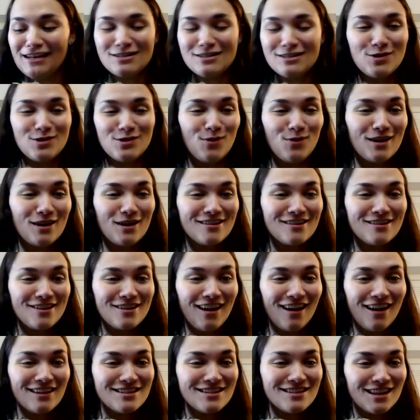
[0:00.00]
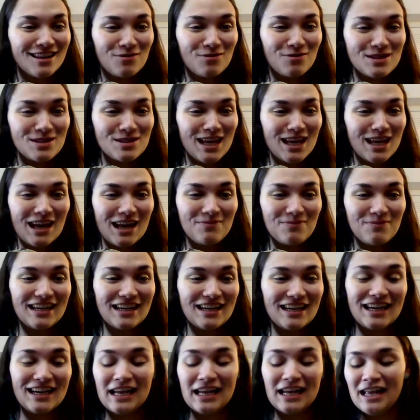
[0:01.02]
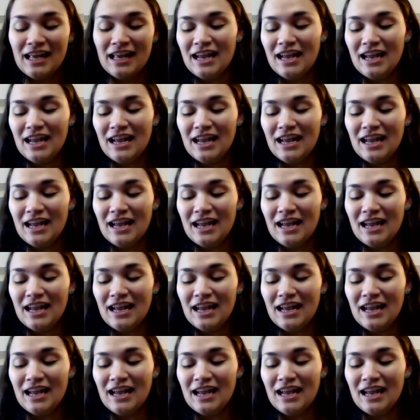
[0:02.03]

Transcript: is the water toxic, what's happening?